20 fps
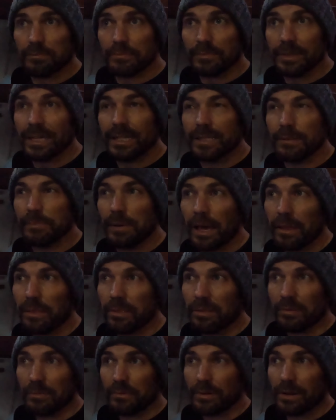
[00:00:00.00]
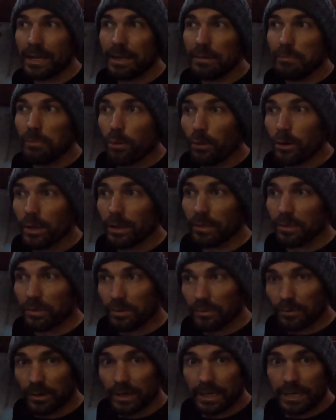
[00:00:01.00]

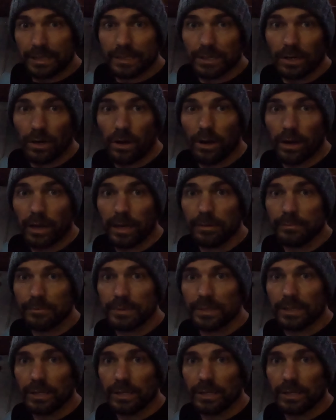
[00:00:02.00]
3.3 times